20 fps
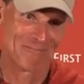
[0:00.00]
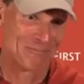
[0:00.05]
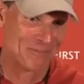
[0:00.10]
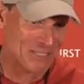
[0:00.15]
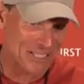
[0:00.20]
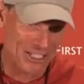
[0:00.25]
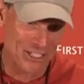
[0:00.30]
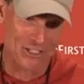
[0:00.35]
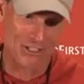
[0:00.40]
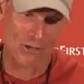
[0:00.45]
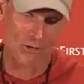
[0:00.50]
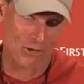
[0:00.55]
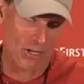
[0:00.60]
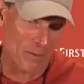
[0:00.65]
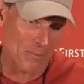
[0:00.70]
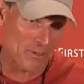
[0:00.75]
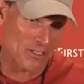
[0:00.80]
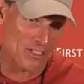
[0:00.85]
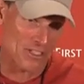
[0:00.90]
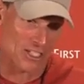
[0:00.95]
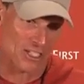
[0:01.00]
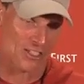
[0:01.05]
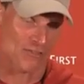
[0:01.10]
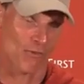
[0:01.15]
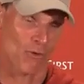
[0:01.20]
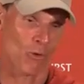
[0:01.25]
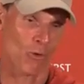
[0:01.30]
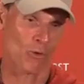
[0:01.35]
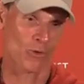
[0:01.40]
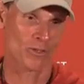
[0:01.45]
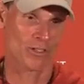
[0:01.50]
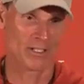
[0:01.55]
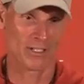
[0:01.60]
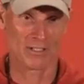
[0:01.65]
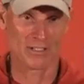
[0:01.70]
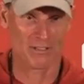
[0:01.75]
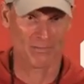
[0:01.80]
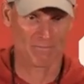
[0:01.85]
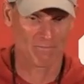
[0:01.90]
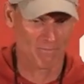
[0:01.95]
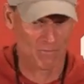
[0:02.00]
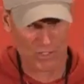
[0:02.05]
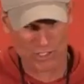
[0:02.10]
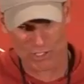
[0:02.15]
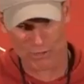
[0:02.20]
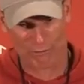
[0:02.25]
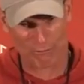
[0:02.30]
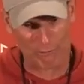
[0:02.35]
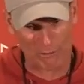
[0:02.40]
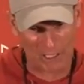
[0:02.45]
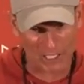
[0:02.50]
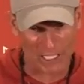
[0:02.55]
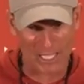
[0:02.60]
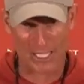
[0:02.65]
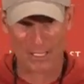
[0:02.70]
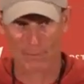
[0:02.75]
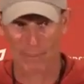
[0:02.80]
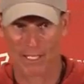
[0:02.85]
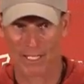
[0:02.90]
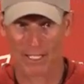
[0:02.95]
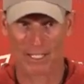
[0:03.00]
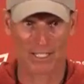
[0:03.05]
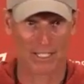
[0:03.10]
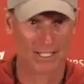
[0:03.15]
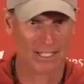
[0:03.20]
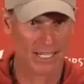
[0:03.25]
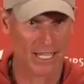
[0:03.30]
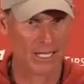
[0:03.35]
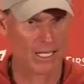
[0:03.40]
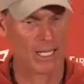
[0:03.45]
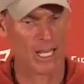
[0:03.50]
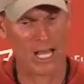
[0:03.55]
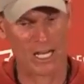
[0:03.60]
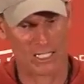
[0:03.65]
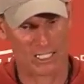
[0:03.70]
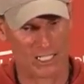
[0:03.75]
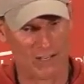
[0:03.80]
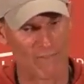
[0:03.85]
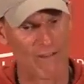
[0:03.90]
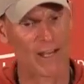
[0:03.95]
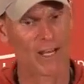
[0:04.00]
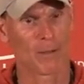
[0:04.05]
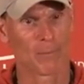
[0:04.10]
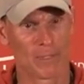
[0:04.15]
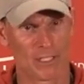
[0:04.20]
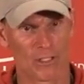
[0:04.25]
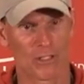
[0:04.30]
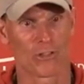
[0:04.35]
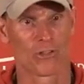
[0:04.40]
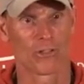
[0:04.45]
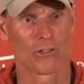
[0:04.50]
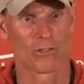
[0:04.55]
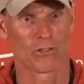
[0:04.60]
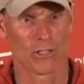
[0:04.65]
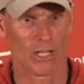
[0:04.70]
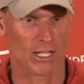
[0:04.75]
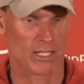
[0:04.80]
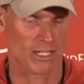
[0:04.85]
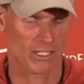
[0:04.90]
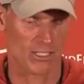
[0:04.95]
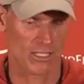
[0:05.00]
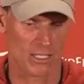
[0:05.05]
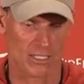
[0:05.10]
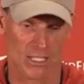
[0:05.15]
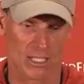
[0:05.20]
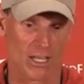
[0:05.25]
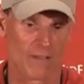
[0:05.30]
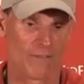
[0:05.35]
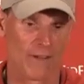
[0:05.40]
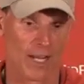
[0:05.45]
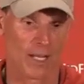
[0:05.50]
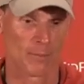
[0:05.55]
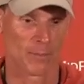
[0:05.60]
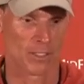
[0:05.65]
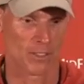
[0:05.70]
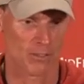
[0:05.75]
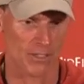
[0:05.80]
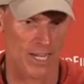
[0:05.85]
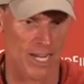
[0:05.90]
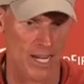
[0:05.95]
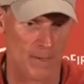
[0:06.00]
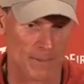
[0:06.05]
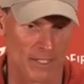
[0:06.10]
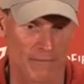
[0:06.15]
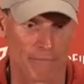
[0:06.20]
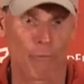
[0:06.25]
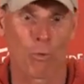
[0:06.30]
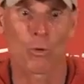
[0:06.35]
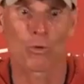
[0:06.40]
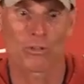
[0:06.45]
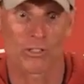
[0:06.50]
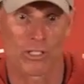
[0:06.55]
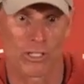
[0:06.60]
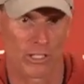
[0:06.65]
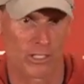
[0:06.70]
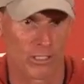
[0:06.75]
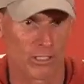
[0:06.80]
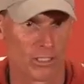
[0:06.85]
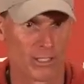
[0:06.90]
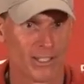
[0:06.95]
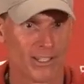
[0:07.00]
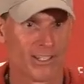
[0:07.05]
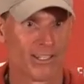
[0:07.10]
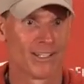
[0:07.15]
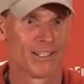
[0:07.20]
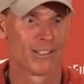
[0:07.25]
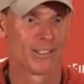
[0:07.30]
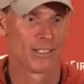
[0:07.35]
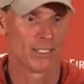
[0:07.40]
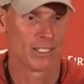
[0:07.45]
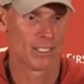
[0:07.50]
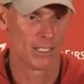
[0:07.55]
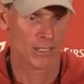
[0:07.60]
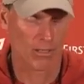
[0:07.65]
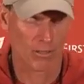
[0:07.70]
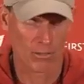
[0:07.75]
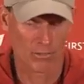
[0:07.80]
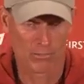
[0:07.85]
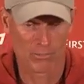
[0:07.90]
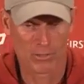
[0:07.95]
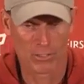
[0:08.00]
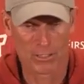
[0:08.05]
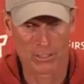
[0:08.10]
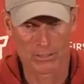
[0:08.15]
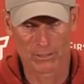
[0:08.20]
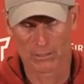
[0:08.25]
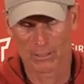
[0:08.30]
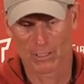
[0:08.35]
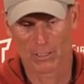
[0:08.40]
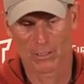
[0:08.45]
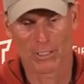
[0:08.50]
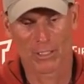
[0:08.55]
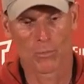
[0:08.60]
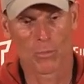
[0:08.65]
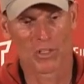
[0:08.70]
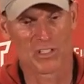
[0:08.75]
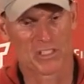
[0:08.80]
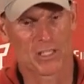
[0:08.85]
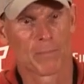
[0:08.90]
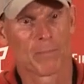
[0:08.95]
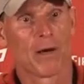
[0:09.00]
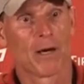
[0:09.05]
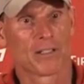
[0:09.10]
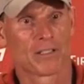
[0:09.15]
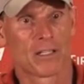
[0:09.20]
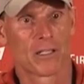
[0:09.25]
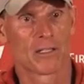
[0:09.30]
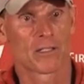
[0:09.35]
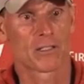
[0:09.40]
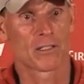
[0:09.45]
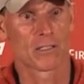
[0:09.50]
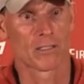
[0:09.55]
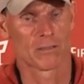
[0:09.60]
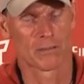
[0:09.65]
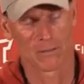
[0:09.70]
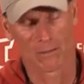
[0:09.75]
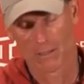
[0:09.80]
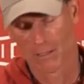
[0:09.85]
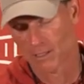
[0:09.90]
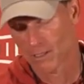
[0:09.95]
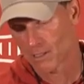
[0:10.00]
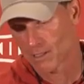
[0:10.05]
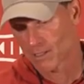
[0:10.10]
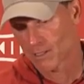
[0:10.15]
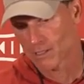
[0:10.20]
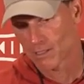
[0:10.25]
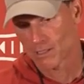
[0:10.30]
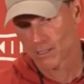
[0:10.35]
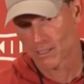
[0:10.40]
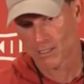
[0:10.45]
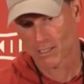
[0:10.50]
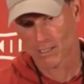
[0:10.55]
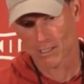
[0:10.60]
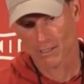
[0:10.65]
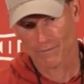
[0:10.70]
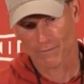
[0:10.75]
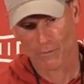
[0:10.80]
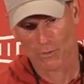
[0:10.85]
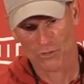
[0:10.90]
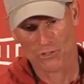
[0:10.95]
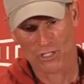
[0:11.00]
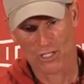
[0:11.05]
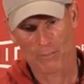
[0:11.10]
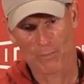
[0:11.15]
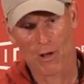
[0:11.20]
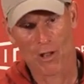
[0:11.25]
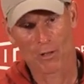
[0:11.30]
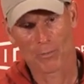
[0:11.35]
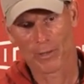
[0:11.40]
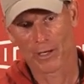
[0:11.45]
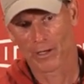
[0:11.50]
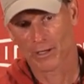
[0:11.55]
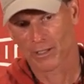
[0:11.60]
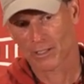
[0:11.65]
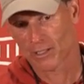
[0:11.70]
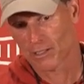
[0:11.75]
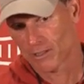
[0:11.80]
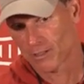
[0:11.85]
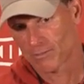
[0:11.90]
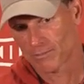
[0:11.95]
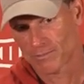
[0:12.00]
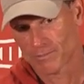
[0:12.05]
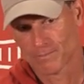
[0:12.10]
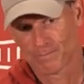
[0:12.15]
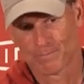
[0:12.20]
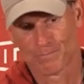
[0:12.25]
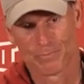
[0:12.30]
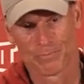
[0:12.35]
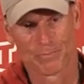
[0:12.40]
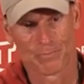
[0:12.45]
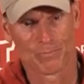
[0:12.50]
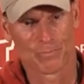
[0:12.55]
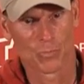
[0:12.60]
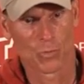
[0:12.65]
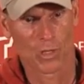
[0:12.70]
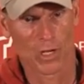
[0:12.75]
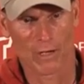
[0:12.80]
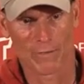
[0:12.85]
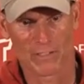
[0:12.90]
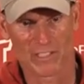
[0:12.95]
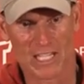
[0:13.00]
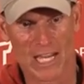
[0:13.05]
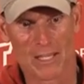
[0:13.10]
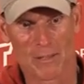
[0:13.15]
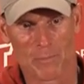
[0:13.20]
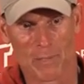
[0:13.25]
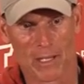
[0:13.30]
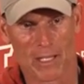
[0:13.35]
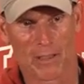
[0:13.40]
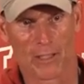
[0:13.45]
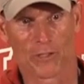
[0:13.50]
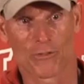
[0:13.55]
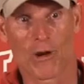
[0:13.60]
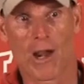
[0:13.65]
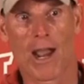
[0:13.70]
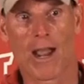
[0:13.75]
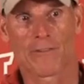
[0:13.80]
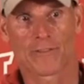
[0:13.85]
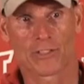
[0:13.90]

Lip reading: He showed up, he's 6'4", and he's still freaky, but he had a lot of development to do. Like I said, it's a developmental game. In the fourth year, you know, he wins the Butkus and first-team All-American and whatever. He's eighth pick in the draft.